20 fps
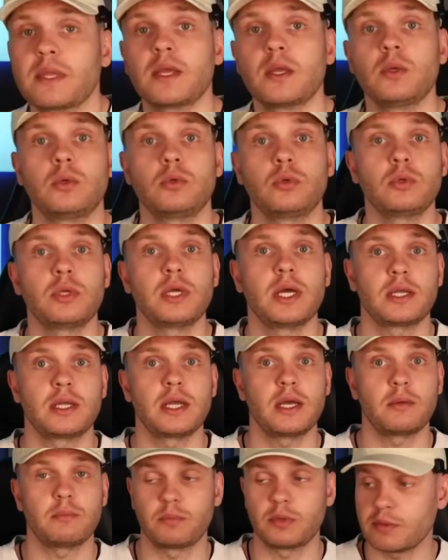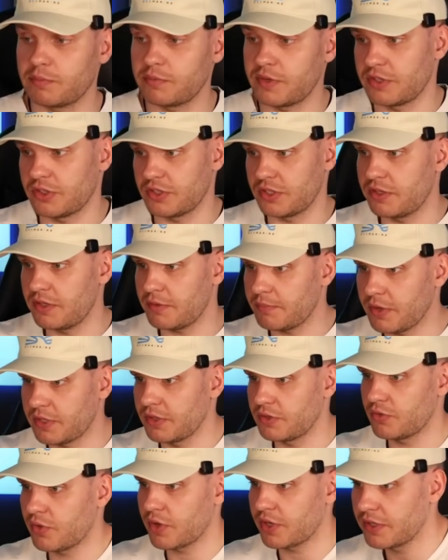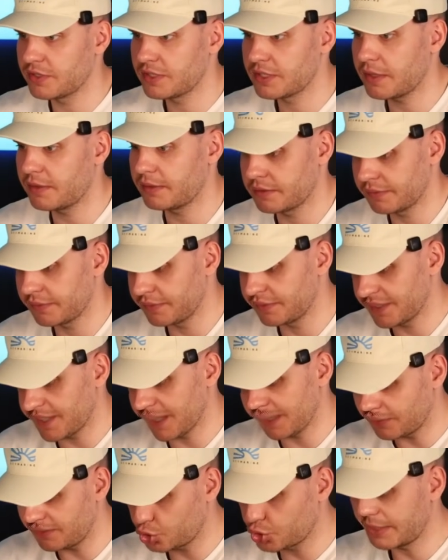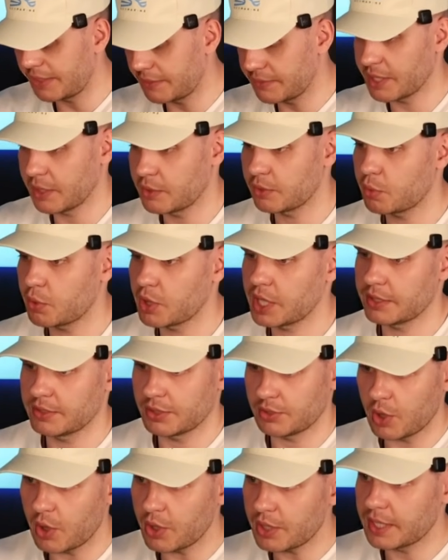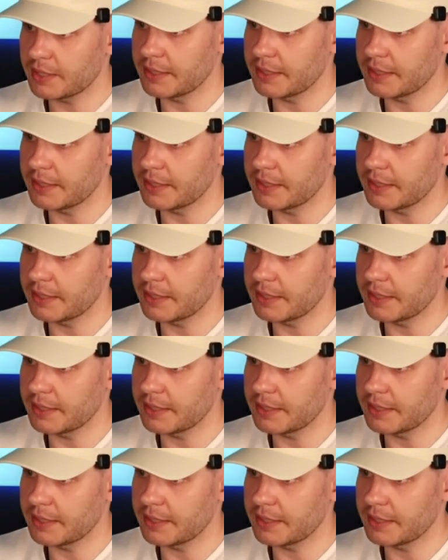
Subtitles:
I also can't help but mention the build quality. The housings feel quite solid